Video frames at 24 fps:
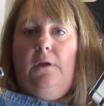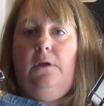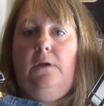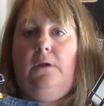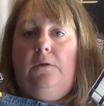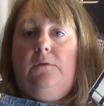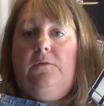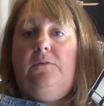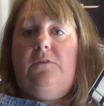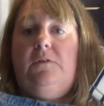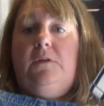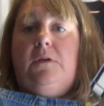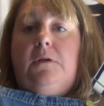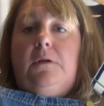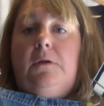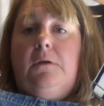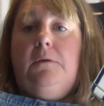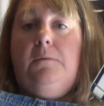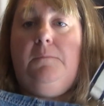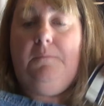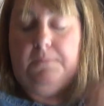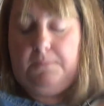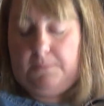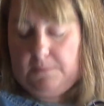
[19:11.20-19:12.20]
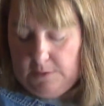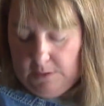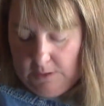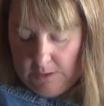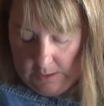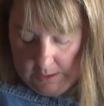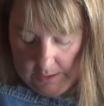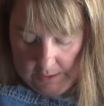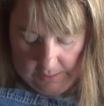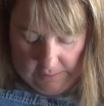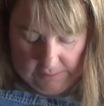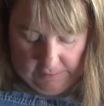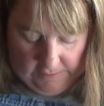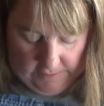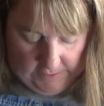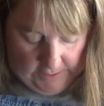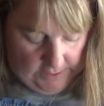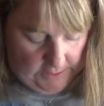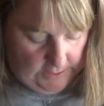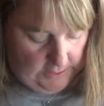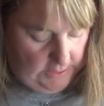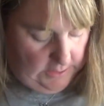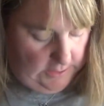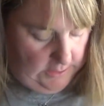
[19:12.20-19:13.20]
let's see,
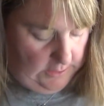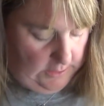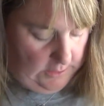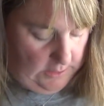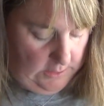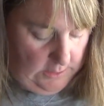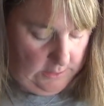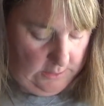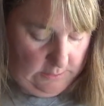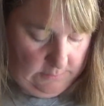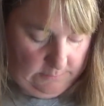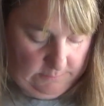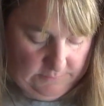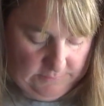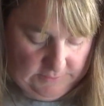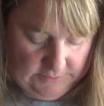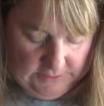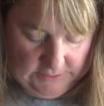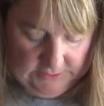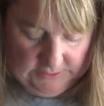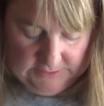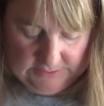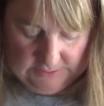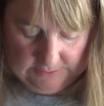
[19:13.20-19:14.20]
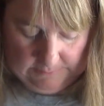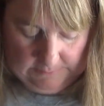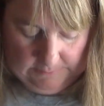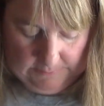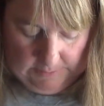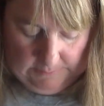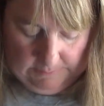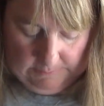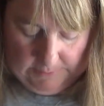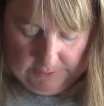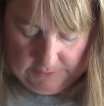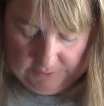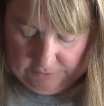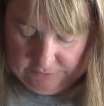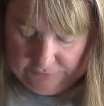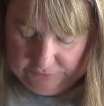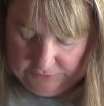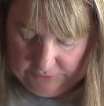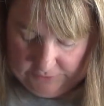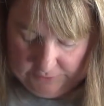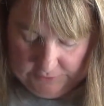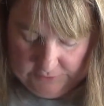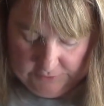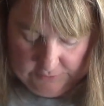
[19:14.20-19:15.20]
they did some
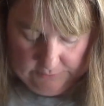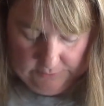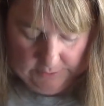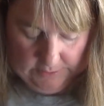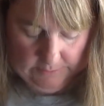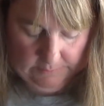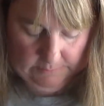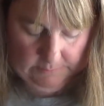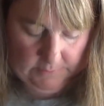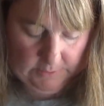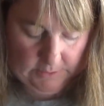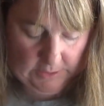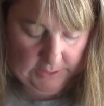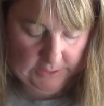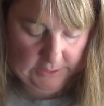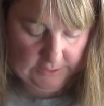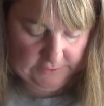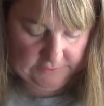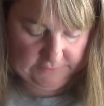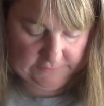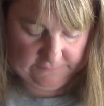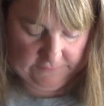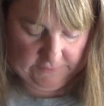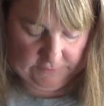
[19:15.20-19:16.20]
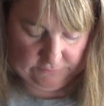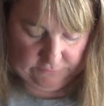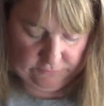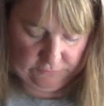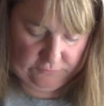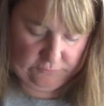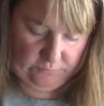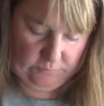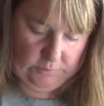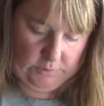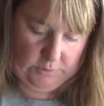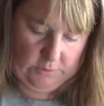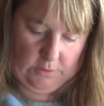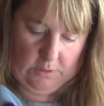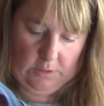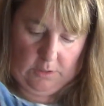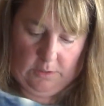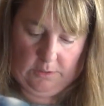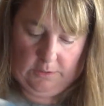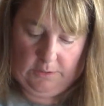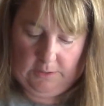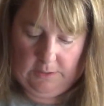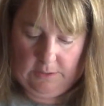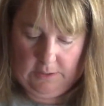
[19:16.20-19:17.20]
embellishing to them, I guess, if that's what you want to
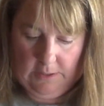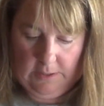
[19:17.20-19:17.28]
call it.